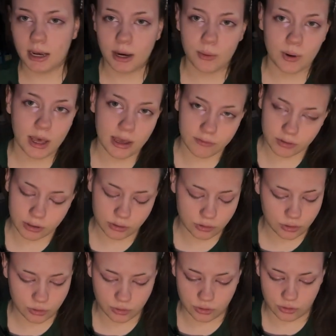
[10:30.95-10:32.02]
however you
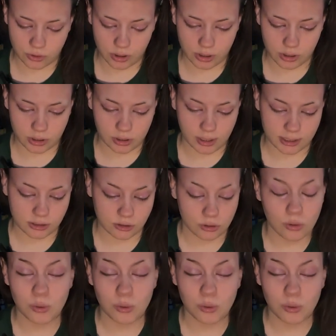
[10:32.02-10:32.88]
choose to draw your collection.